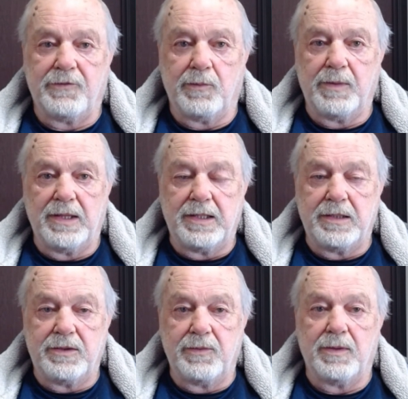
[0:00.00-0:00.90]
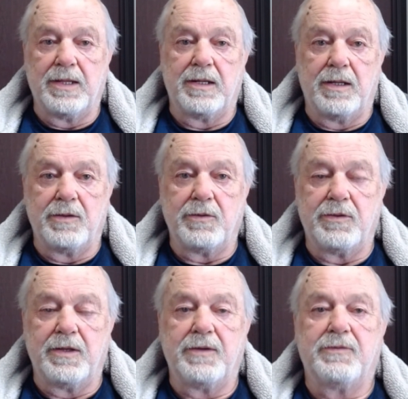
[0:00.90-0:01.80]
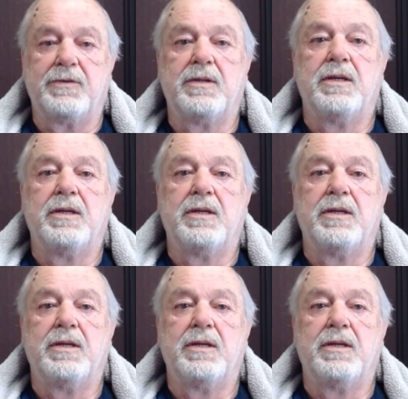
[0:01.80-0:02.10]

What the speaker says: related to a lot of other things.